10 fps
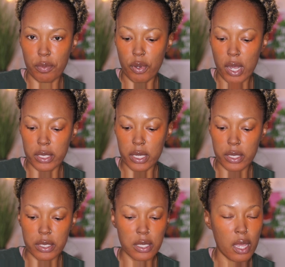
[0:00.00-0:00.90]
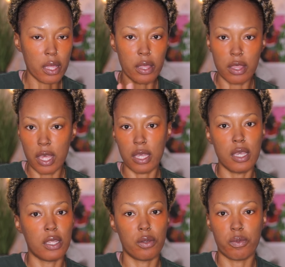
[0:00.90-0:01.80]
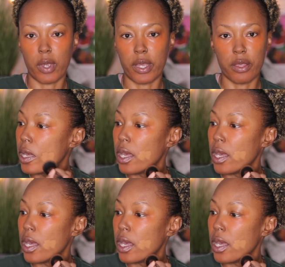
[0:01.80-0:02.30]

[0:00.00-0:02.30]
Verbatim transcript: products, they get it right.